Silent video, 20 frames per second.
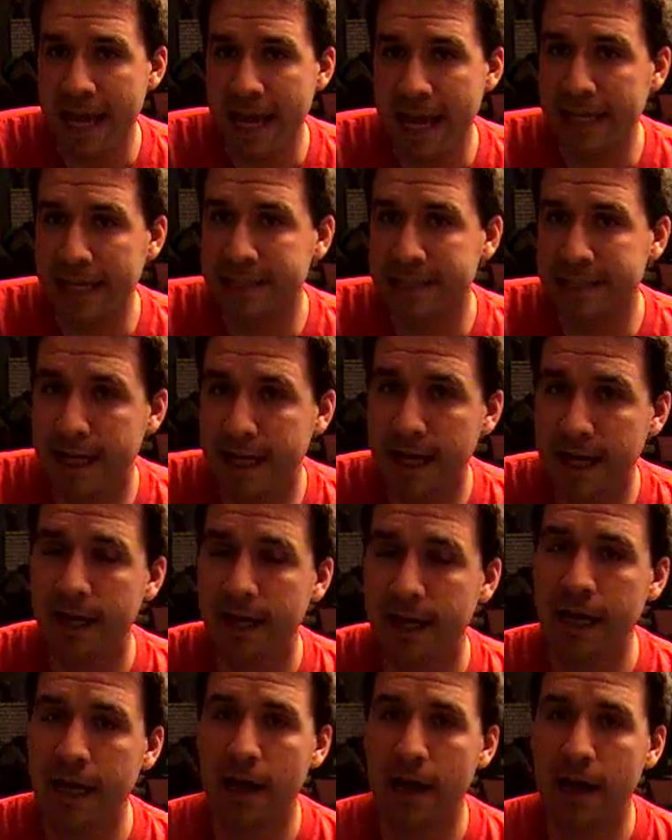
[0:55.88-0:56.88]
And
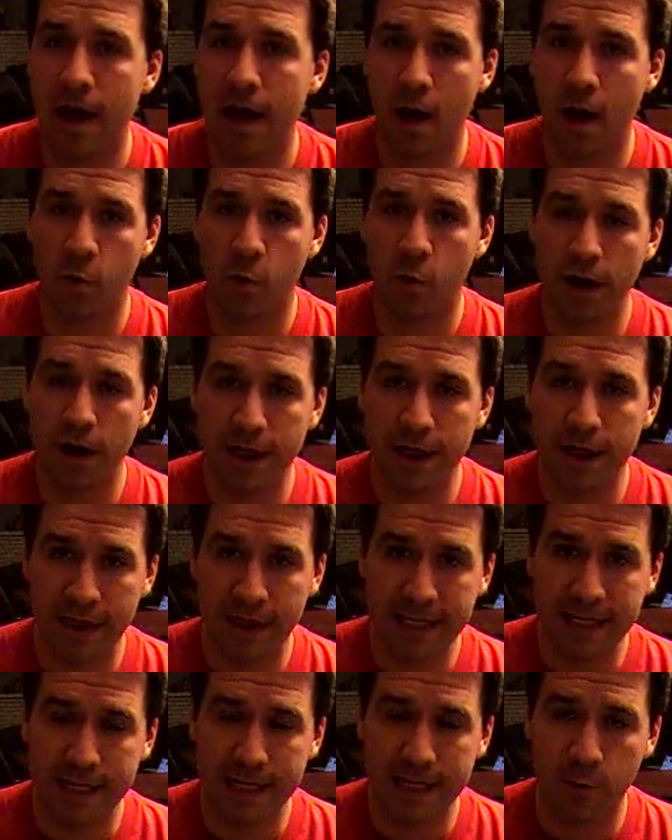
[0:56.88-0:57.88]
one of the
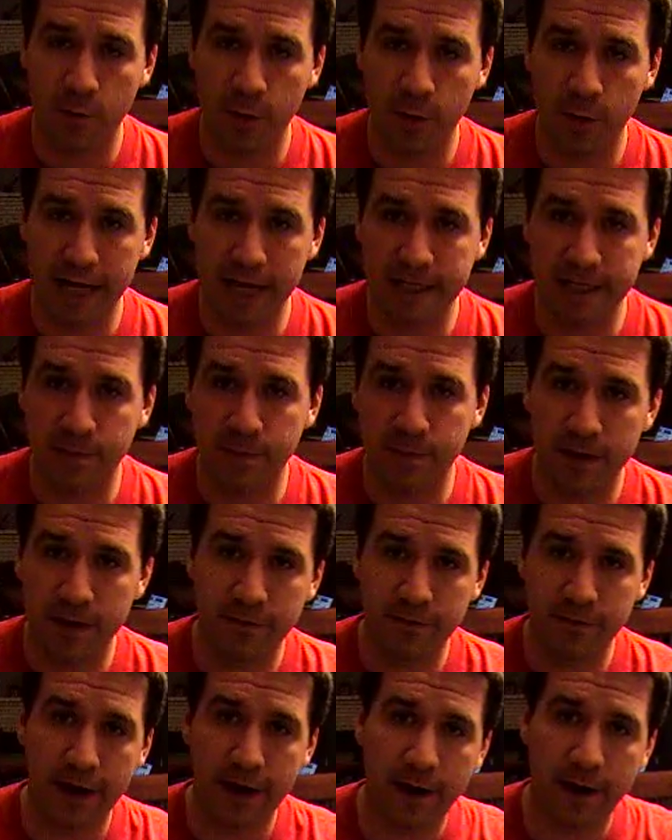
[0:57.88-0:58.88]
things that we need to
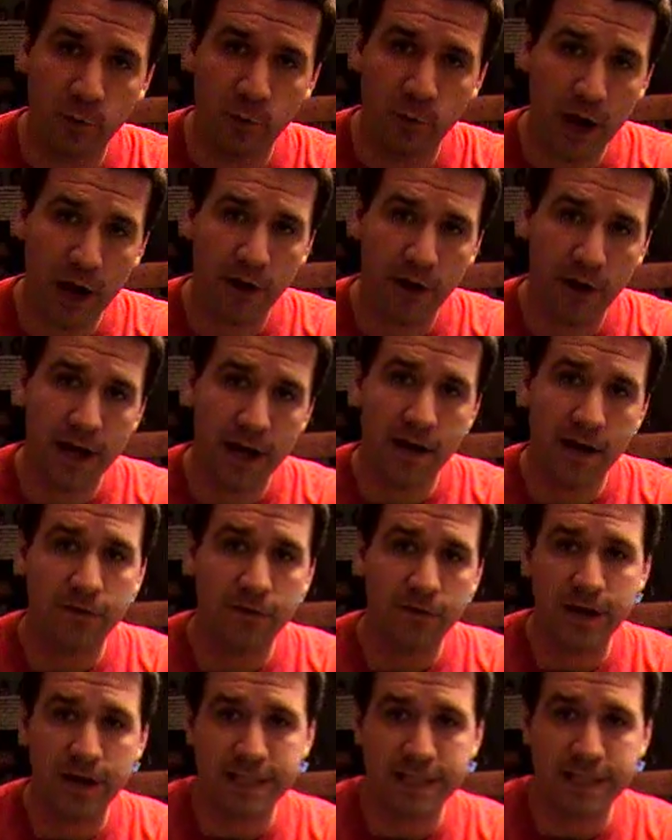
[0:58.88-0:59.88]
be very wary
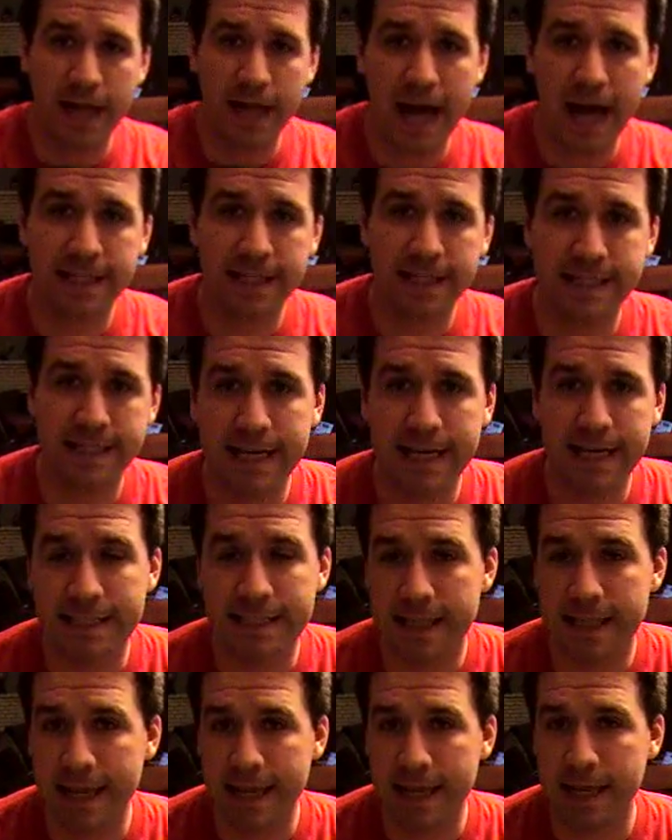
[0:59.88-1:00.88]
of is that Sidney
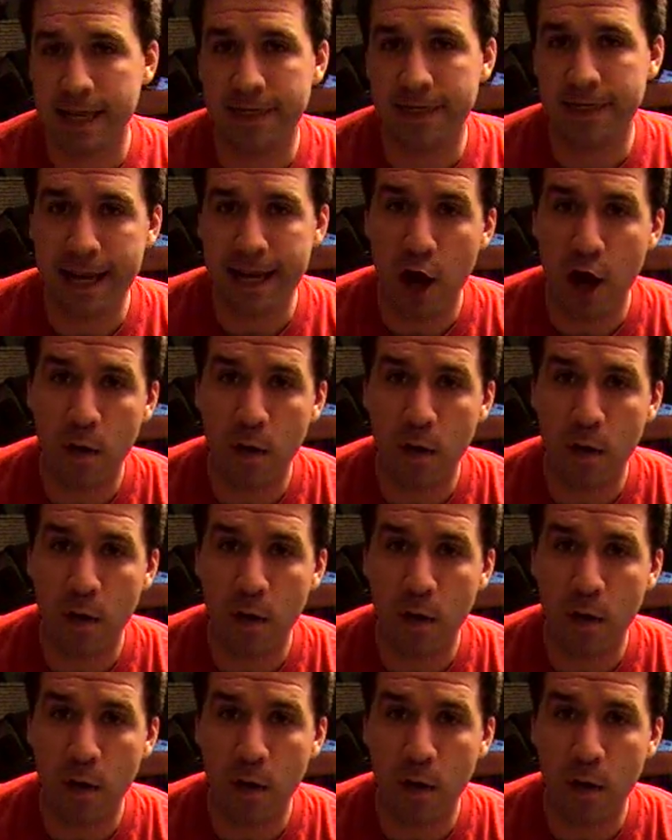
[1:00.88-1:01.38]
said that he